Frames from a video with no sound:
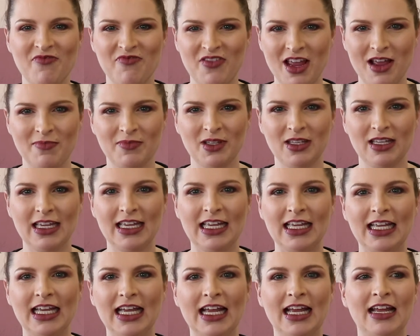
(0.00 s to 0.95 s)

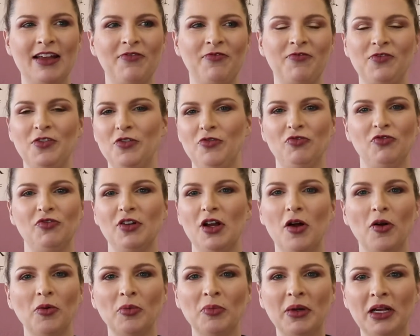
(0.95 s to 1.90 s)
family. If you've
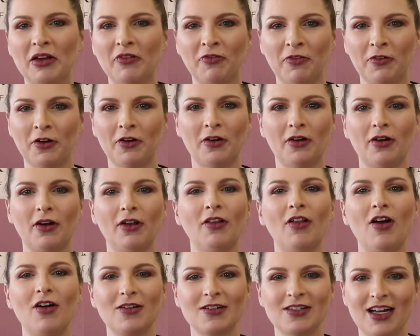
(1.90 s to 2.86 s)
known me for a
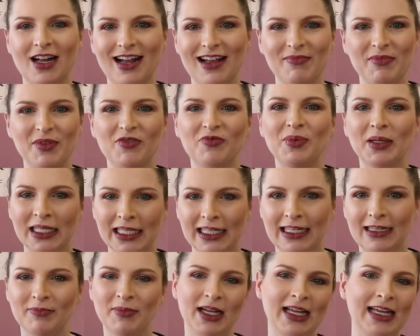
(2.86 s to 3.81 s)
long time, you've been
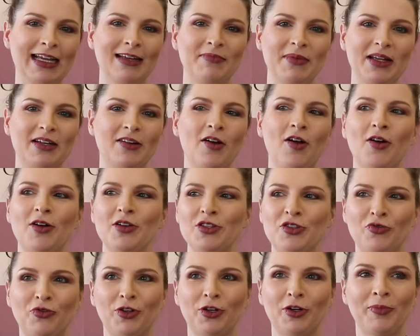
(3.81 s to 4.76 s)
getting my handmade cards
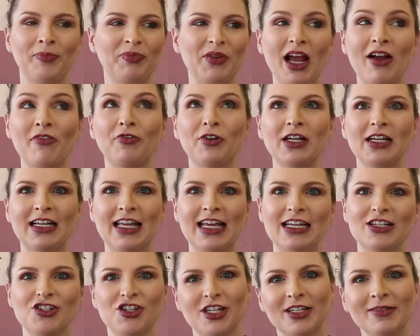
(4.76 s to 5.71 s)
for every
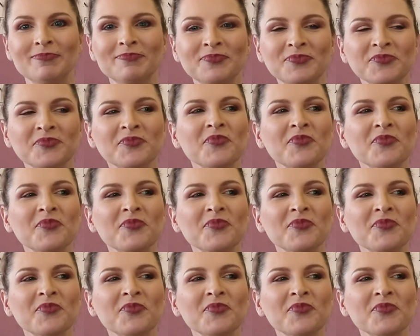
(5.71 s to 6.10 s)
occasion.